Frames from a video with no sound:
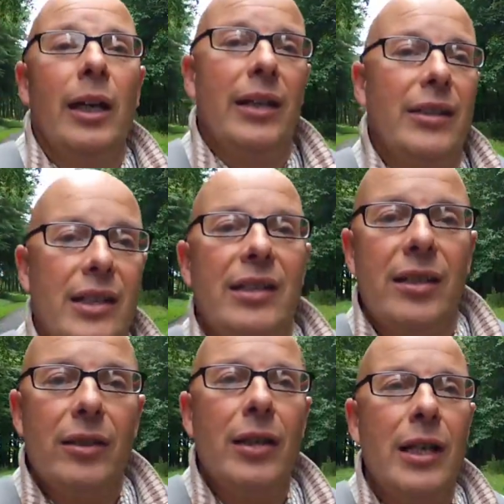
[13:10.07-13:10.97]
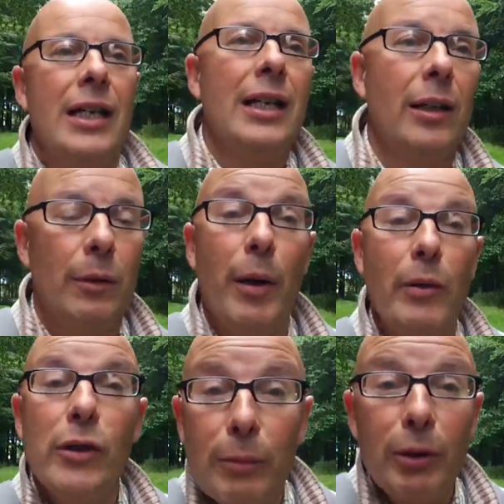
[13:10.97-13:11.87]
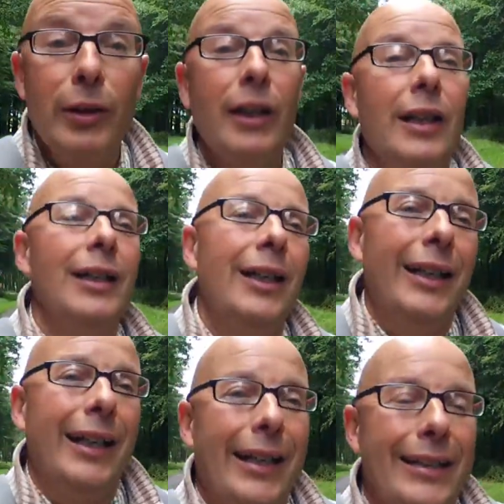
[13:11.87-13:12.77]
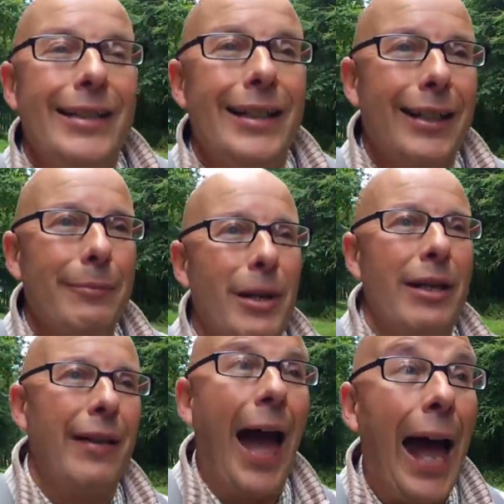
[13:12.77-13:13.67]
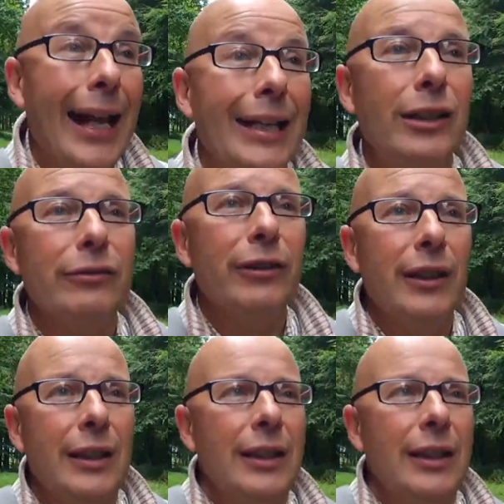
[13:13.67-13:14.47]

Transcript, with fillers: a citizen, a postman, and um, the hanging of